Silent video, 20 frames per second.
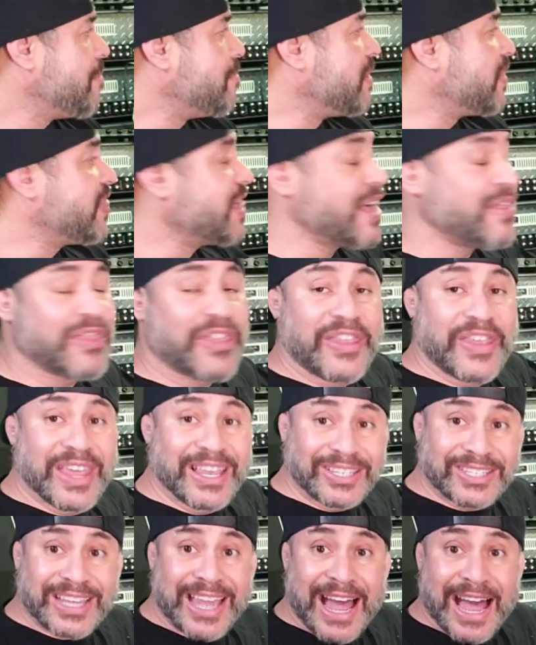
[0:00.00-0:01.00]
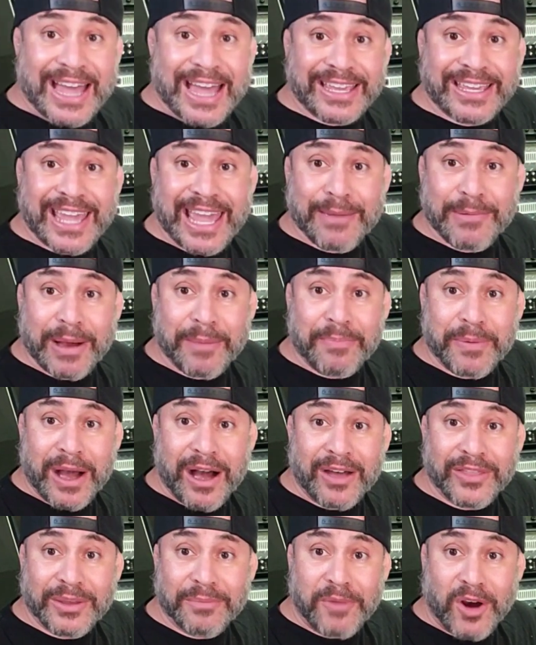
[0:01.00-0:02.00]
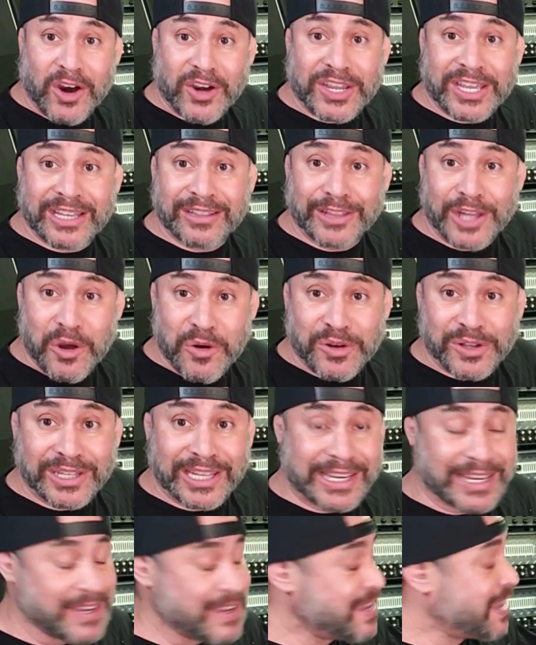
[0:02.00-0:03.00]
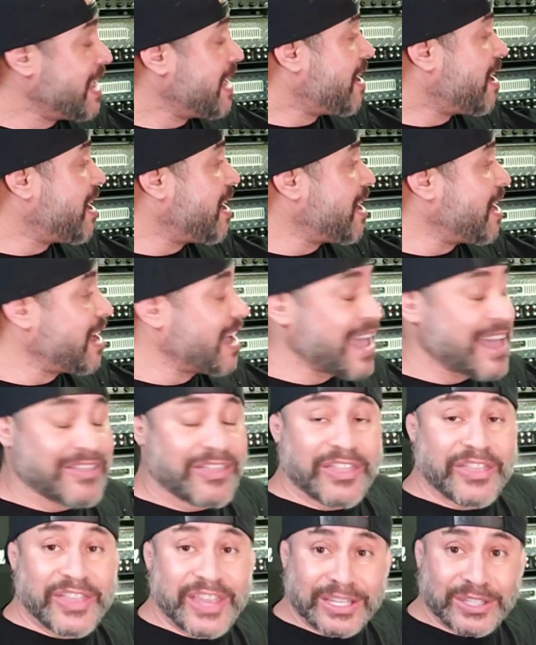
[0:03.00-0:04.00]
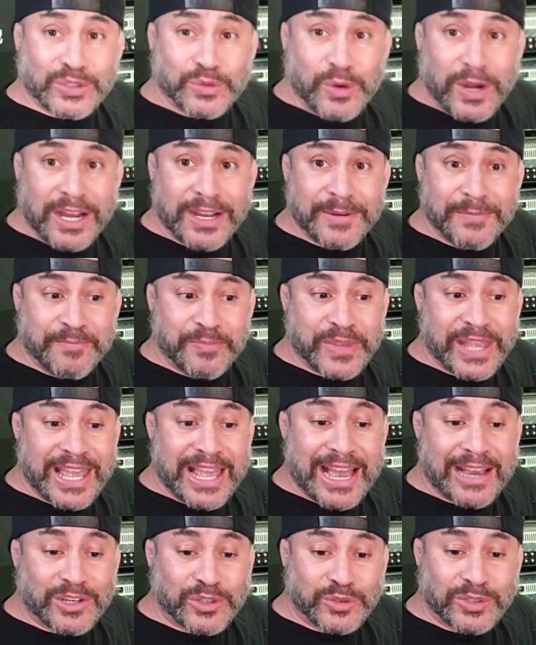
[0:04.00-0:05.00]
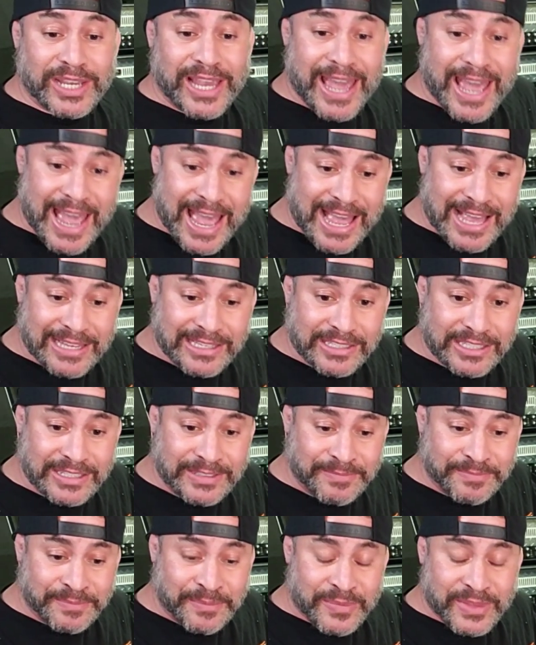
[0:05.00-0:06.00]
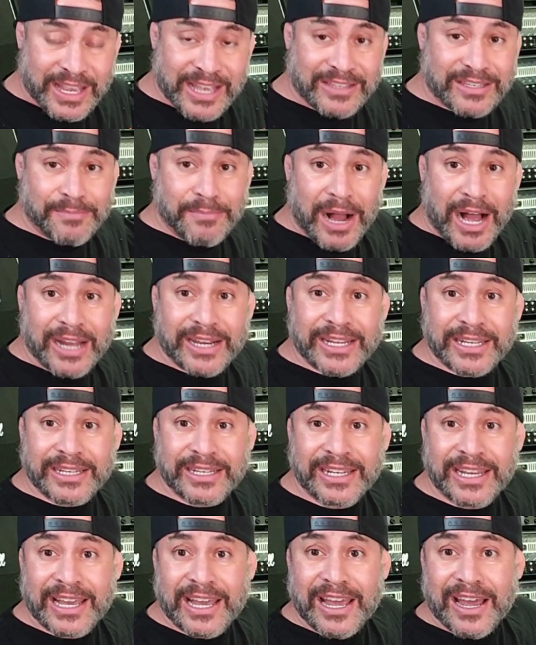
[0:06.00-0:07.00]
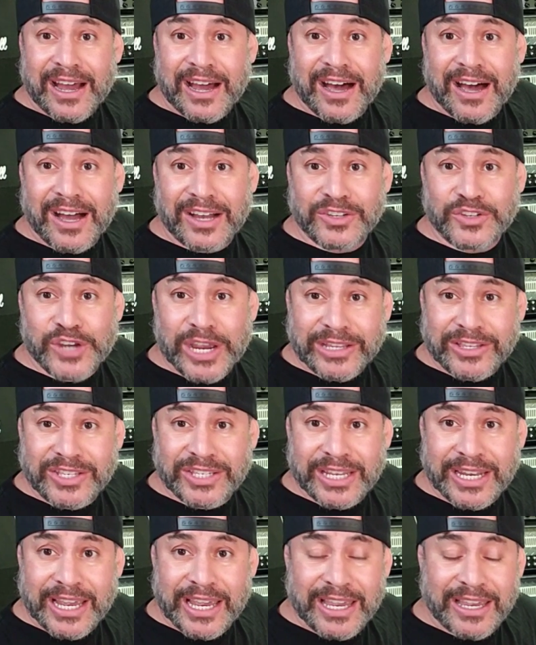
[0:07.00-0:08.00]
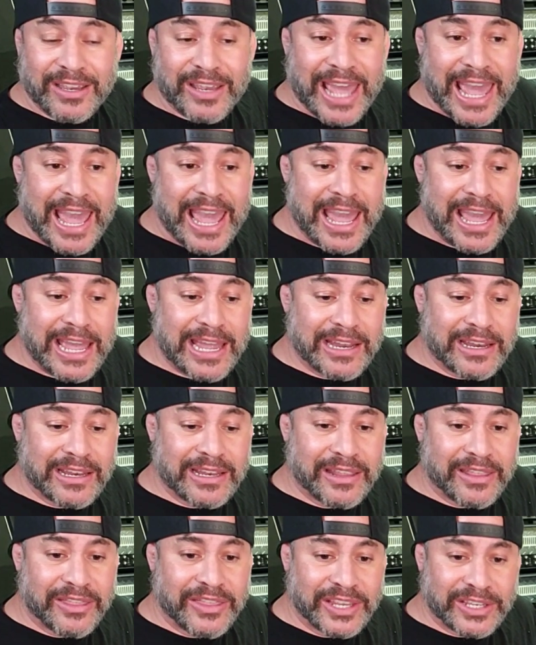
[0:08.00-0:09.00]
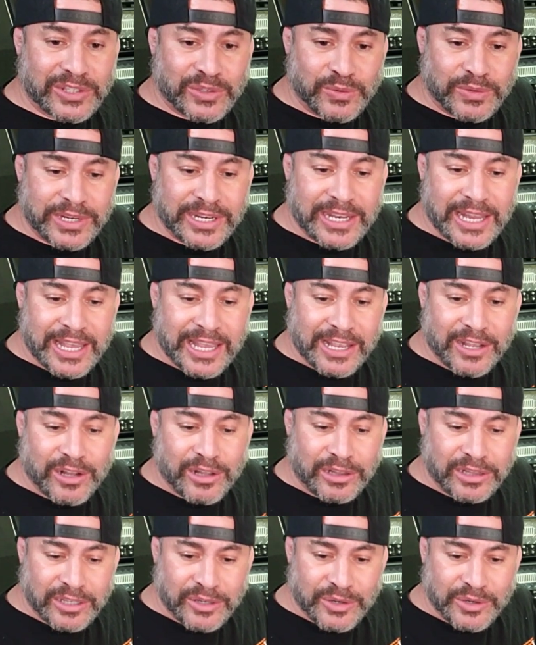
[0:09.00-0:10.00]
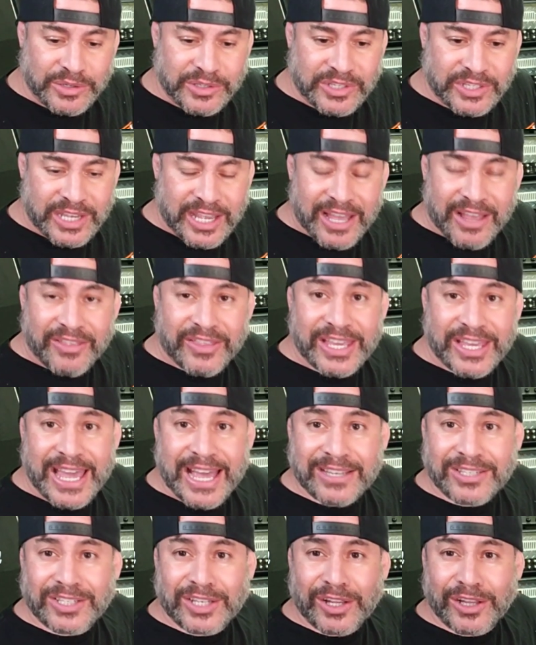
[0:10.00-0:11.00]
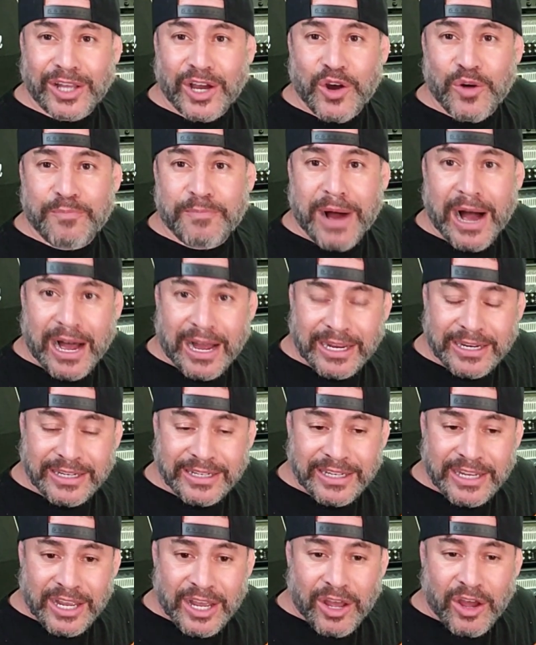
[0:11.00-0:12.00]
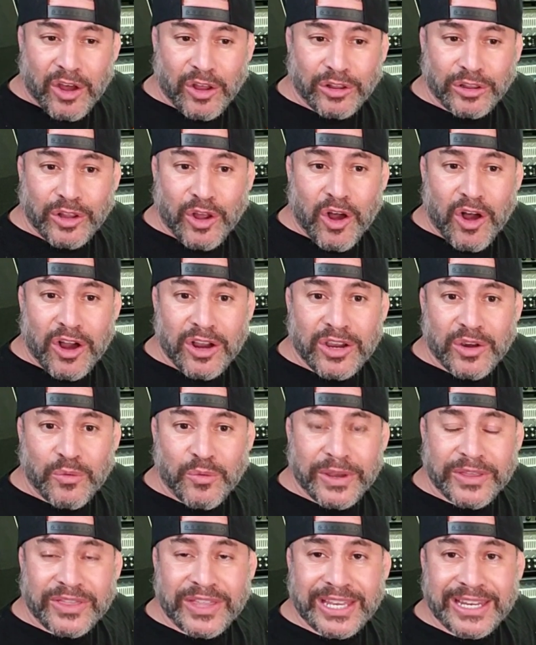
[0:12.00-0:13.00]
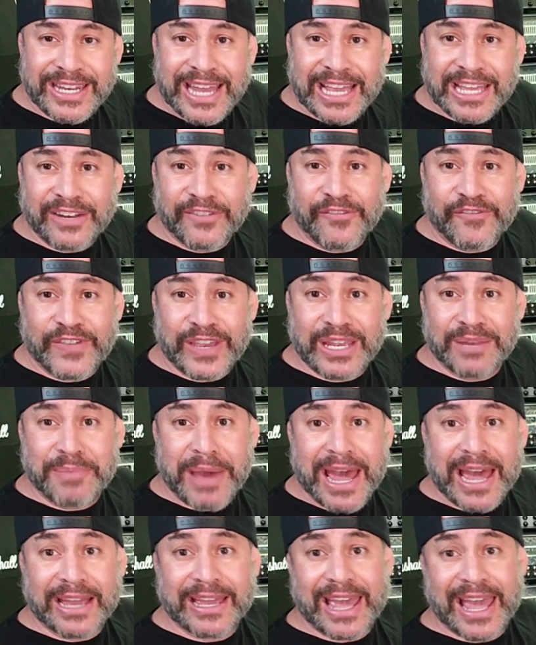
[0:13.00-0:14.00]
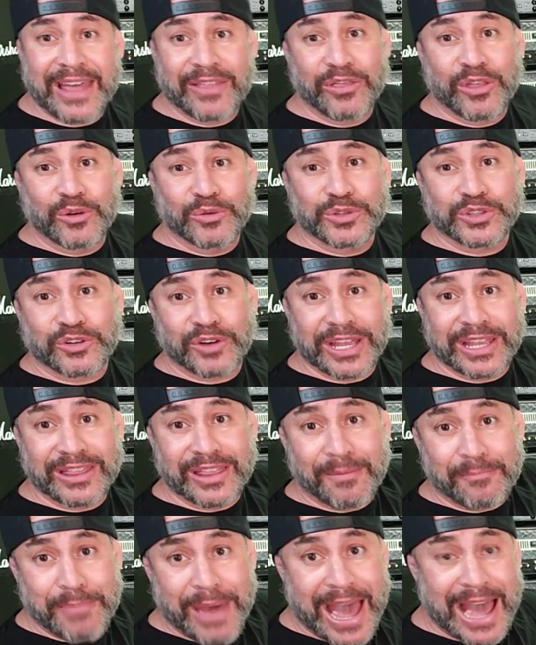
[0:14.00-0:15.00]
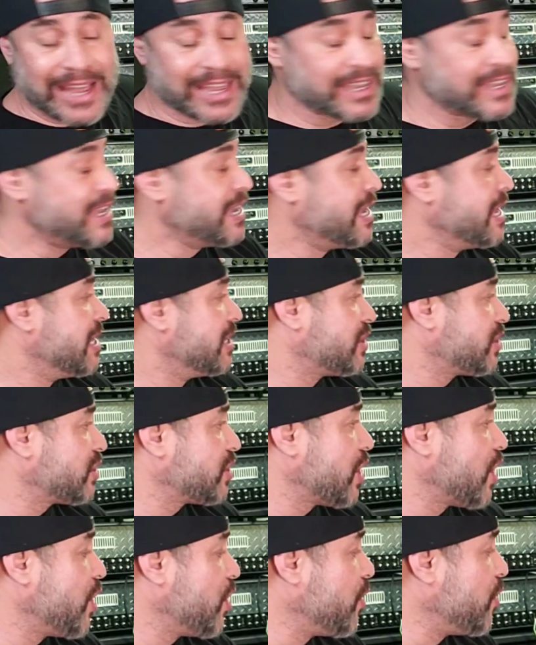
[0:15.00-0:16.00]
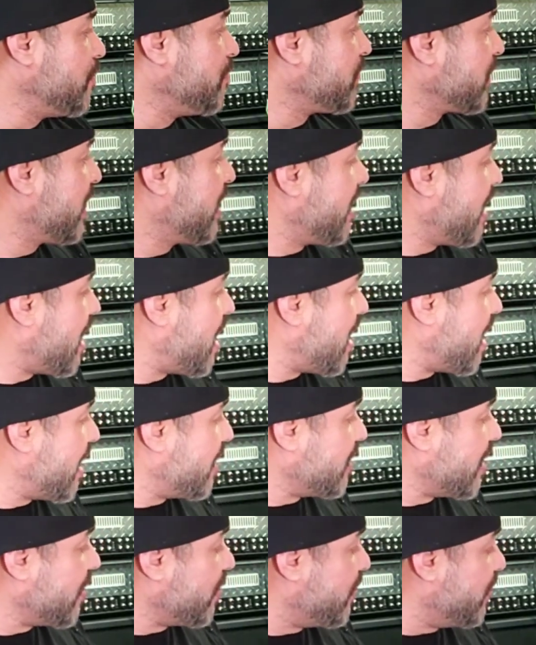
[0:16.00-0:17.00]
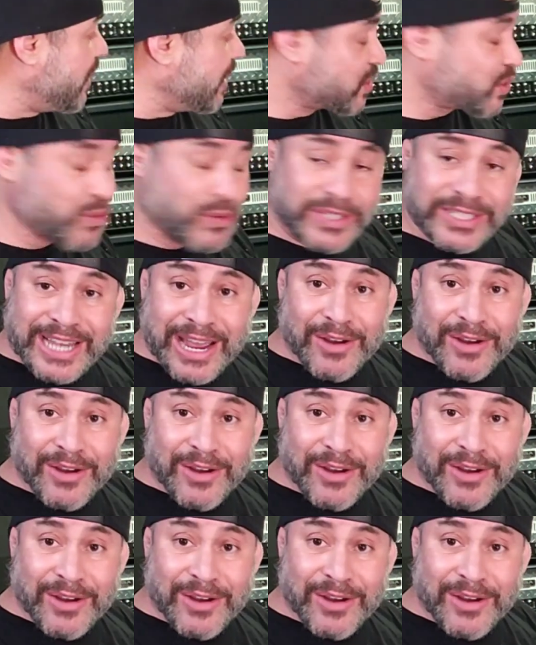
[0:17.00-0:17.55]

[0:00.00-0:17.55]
But then this guy came up on the market locally uh, and this one actually has, it's a modded uh, Jet City, and this one includes the SLO mod along with the negative feedback, and those are in the back. So, uh, and then this one